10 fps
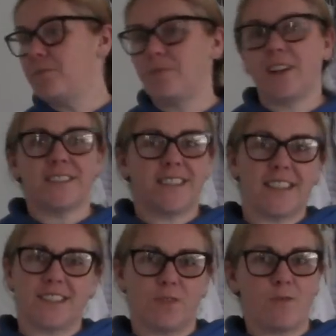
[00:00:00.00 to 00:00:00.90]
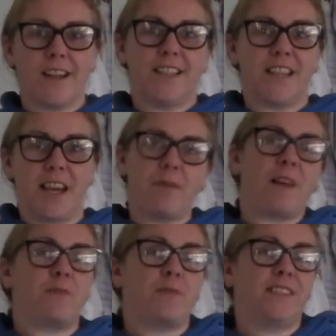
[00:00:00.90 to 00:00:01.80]
because that's really cheap.
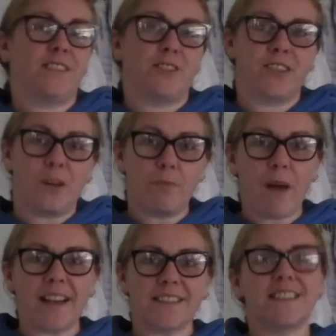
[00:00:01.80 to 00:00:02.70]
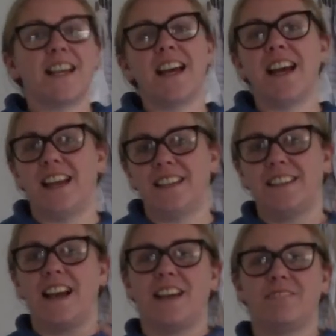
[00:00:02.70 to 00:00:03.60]
Everybody's all got pasta
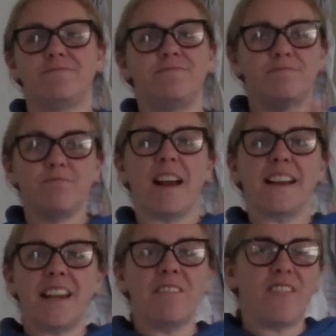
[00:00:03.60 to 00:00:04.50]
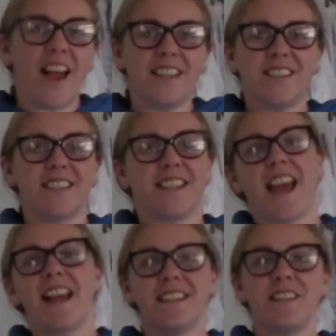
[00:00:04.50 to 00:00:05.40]
and that monkey veg at the
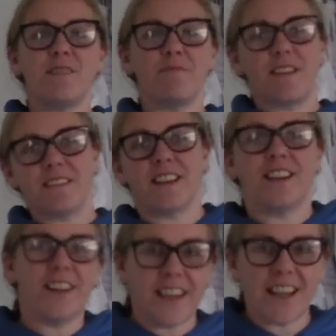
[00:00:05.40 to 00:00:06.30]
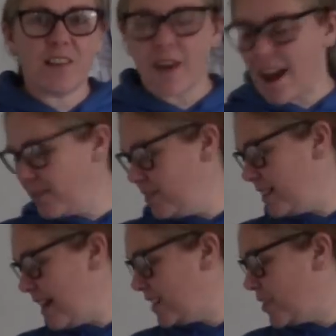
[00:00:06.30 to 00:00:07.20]
end of the month lurking around.
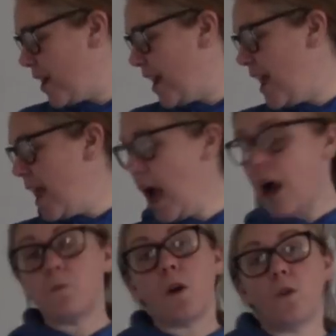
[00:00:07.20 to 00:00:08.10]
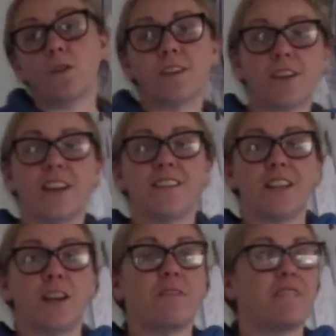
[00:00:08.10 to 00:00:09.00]
That's great. And we're also going to
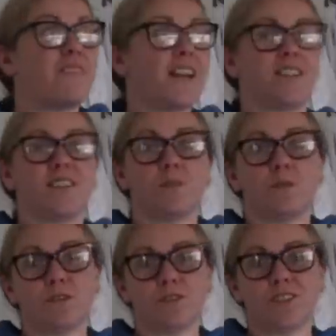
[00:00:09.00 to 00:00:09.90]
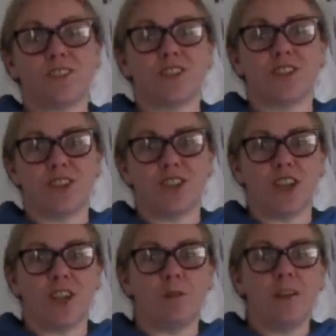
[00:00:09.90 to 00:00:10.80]
do a vegetable
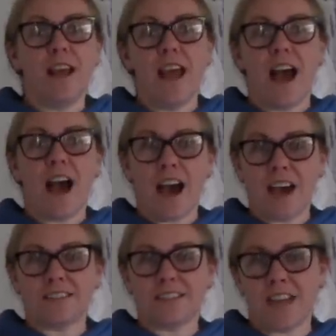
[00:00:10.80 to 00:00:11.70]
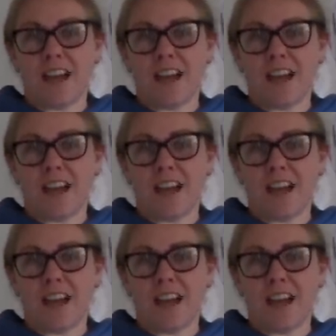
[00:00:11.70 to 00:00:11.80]
stew, and